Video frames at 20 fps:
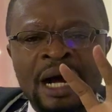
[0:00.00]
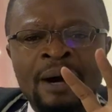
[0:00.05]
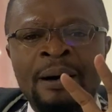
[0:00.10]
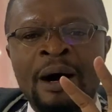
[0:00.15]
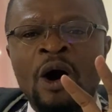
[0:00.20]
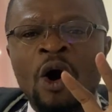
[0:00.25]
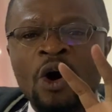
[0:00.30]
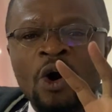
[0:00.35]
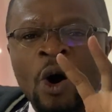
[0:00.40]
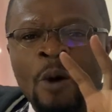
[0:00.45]

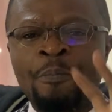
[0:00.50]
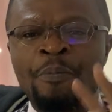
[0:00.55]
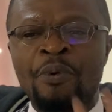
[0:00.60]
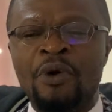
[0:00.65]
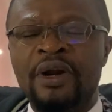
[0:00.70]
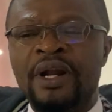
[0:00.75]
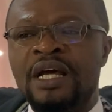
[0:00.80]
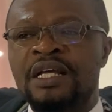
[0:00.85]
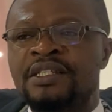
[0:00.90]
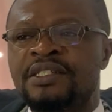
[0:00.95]
our
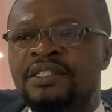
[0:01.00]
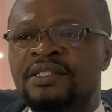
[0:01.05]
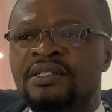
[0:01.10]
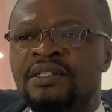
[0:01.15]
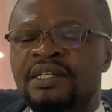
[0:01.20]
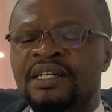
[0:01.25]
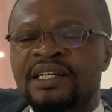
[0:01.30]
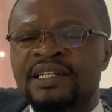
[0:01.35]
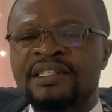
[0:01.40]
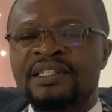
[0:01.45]
opponents,
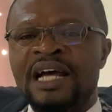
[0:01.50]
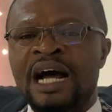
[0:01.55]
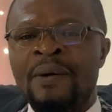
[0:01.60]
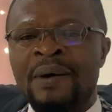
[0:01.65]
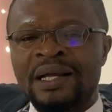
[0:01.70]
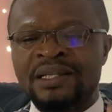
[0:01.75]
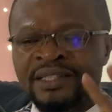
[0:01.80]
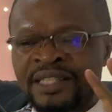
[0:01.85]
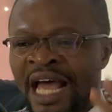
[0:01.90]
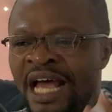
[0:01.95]

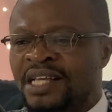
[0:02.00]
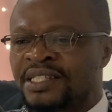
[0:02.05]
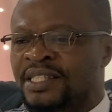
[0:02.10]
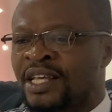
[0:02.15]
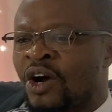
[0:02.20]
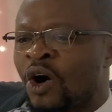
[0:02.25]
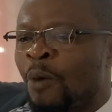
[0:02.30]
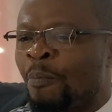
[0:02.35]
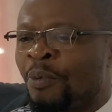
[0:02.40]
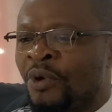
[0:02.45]
our Thursday
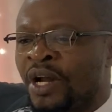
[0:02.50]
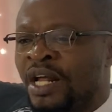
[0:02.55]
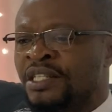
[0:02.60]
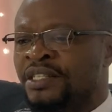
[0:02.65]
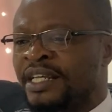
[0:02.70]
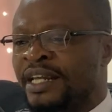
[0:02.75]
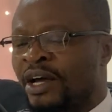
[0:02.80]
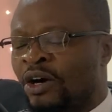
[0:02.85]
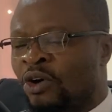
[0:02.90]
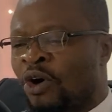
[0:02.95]
opponent
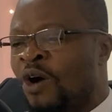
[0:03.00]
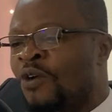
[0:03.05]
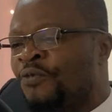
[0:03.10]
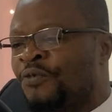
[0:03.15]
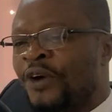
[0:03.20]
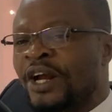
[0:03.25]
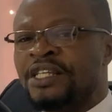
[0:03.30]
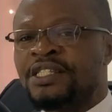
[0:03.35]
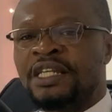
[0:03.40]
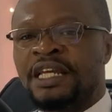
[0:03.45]
in the
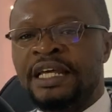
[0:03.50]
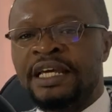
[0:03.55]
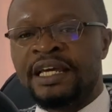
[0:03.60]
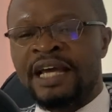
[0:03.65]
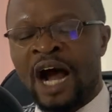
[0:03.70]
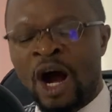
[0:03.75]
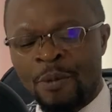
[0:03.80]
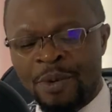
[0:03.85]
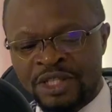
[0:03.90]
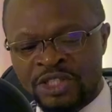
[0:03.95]
Conference League.
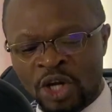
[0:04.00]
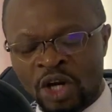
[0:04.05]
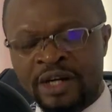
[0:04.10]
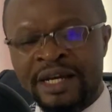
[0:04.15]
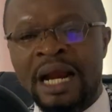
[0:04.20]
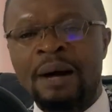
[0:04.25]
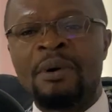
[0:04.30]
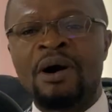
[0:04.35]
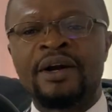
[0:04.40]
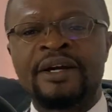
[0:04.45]
I'll be talking
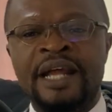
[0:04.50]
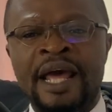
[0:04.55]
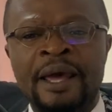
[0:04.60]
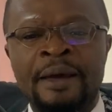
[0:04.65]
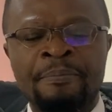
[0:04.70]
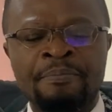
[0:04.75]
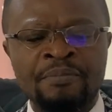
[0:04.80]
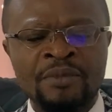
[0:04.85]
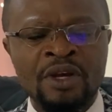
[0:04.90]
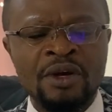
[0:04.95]
about
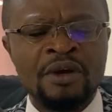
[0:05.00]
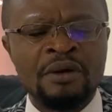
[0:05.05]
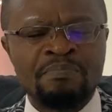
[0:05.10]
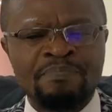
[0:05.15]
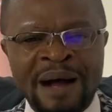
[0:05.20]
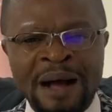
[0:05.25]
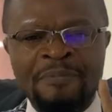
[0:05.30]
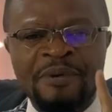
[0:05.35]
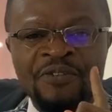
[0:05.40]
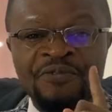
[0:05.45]
them.
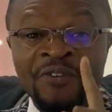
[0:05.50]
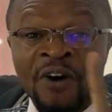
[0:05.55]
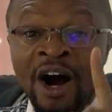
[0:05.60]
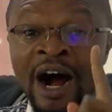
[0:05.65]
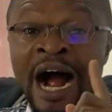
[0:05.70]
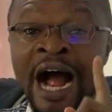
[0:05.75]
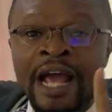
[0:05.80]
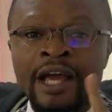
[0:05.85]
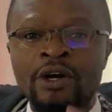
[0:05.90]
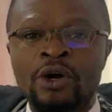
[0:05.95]
But before
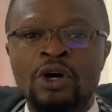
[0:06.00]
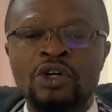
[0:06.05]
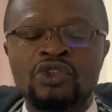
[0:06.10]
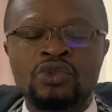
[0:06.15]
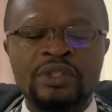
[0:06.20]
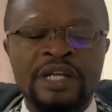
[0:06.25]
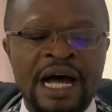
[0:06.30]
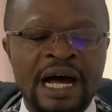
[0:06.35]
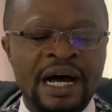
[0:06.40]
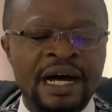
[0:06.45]
I go to
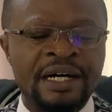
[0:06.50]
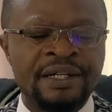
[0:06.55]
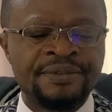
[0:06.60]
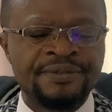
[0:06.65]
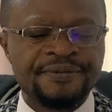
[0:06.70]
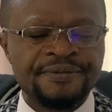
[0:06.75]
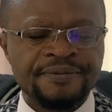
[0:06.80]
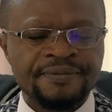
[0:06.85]
that,